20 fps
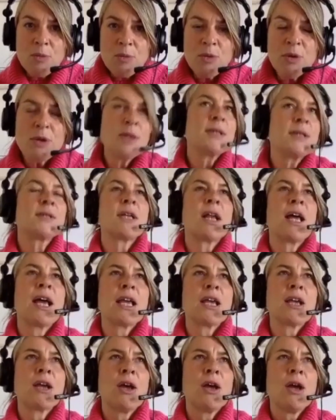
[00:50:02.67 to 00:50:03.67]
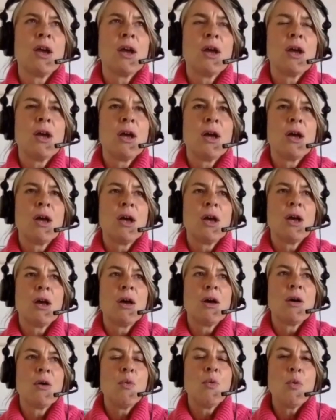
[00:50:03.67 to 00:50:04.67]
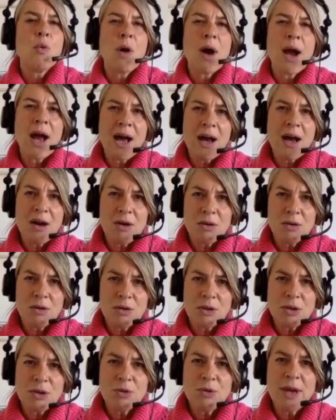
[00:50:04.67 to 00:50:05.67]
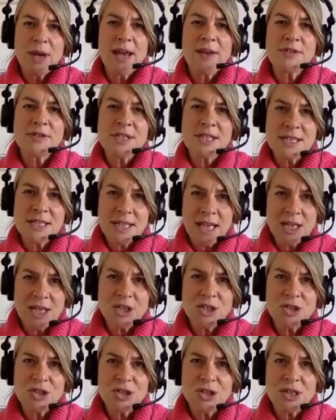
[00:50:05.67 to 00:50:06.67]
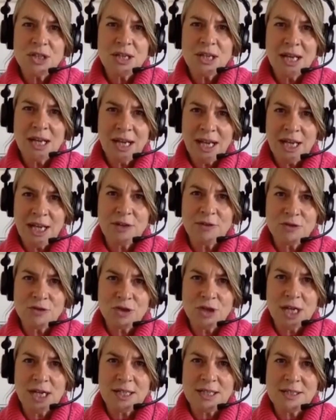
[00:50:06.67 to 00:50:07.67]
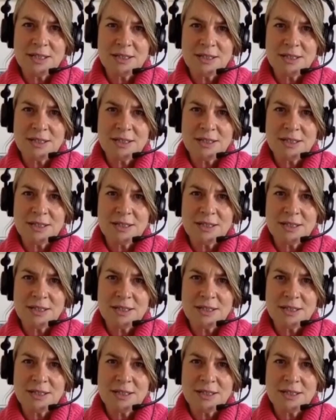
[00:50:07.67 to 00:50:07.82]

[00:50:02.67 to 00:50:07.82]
where it's like, wow, you have such a lack of trust.